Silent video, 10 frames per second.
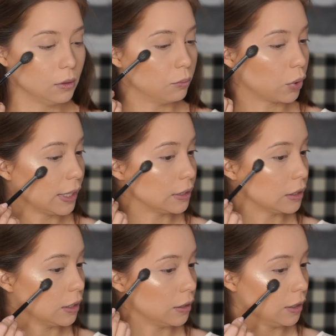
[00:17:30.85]

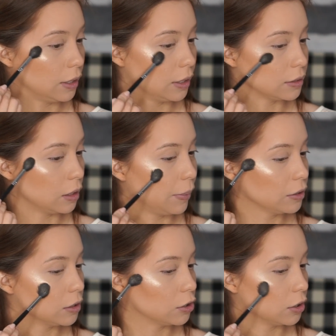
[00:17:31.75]
Bryson is
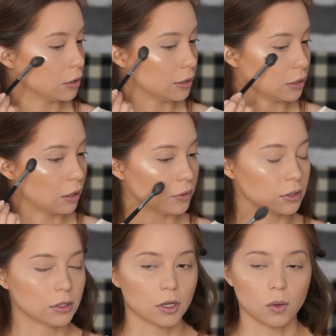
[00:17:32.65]
about to turn
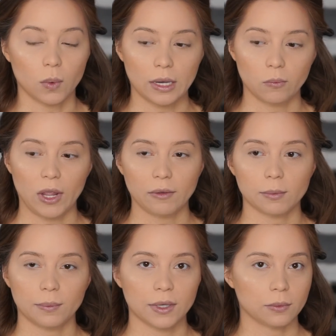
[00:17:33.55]
7, so when we have the
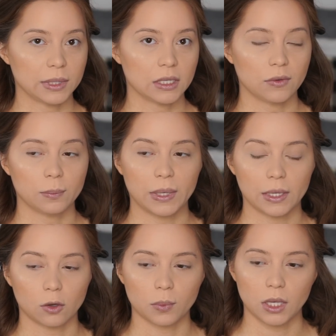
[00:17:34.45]
baby, he'll be 7, but
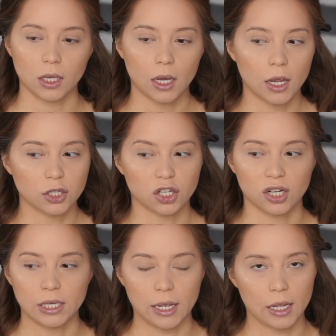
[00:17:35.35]
he'll be
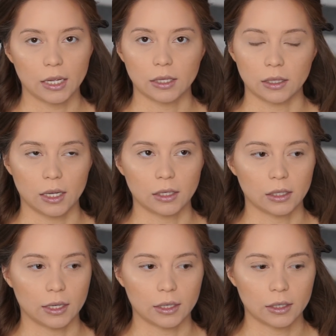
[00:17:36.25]
turning 8, and then
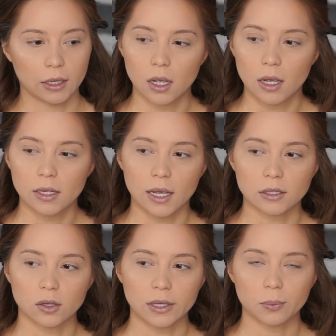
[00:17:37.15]
like, yeah,
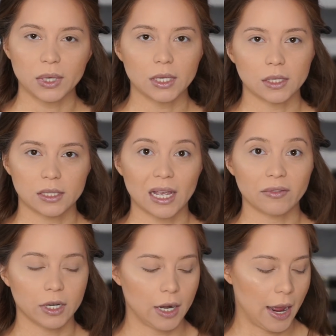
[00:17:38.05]
so he'll be
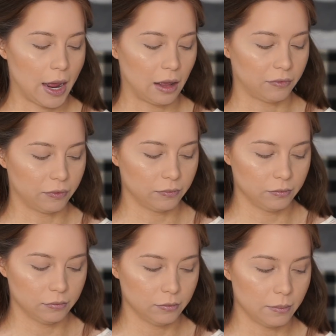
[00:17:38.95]
7.5
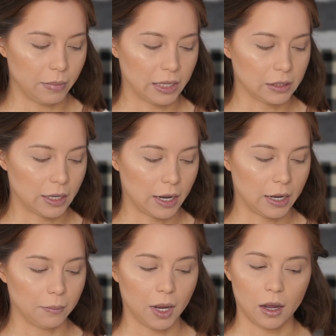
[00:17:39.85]
by the
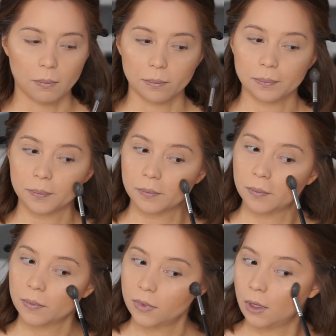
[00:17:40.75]
time
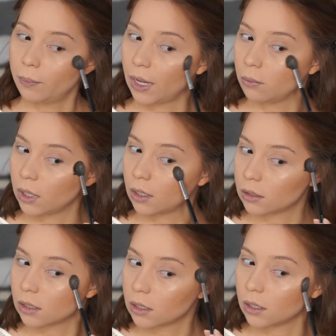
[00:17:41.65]
the baby
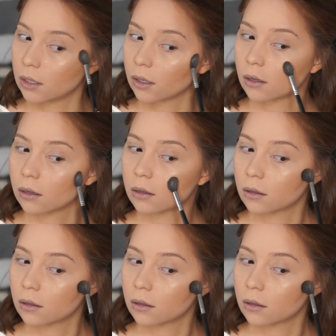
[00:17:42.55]
is here.